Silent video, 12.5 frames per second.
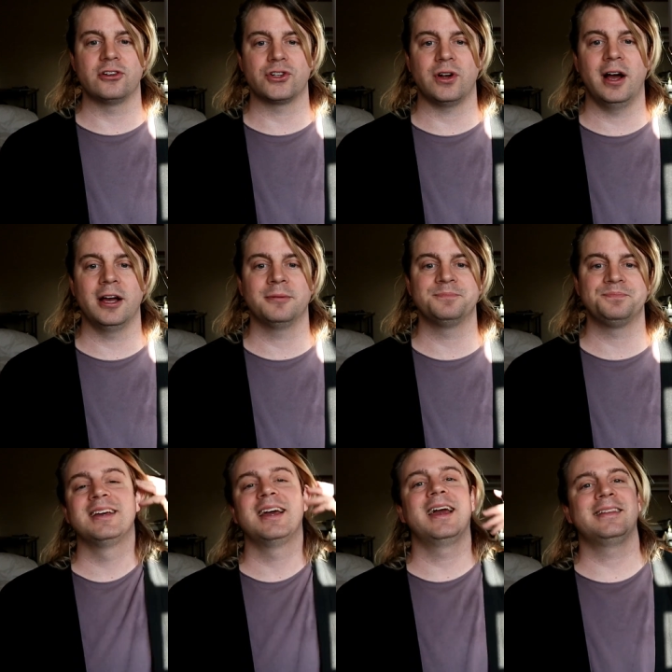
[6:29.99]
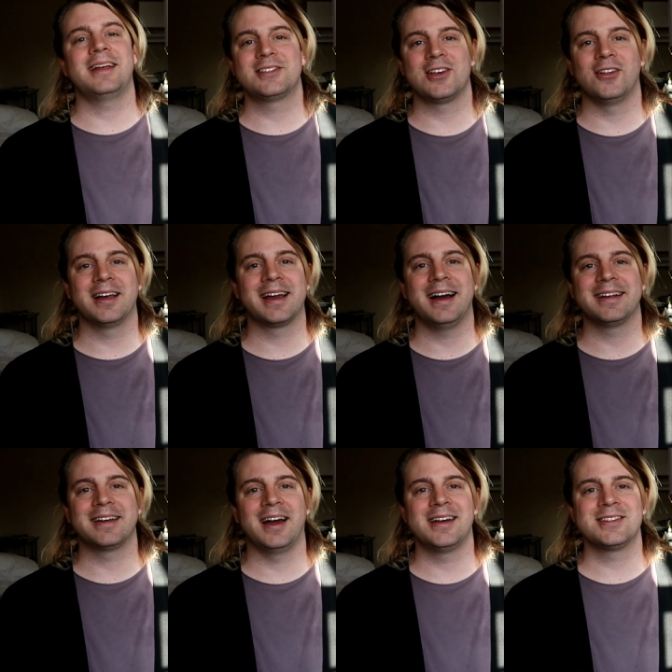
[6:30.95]
try. And that's all I
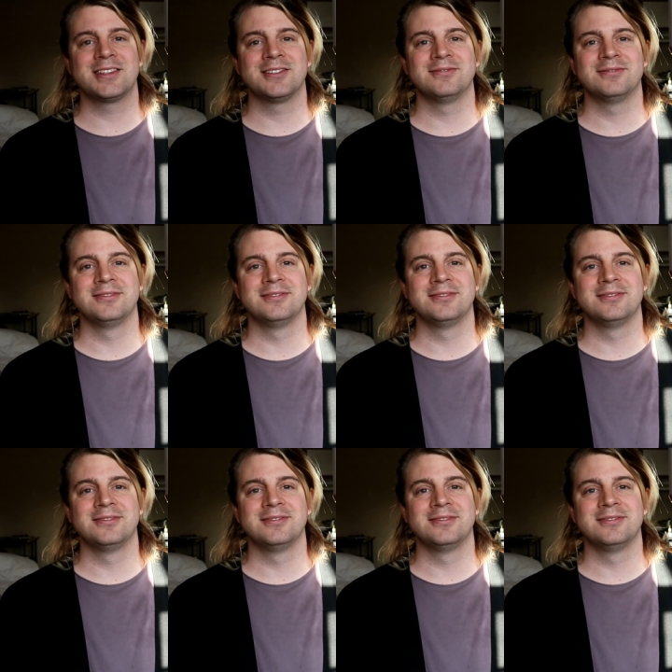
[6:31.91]
got, guys.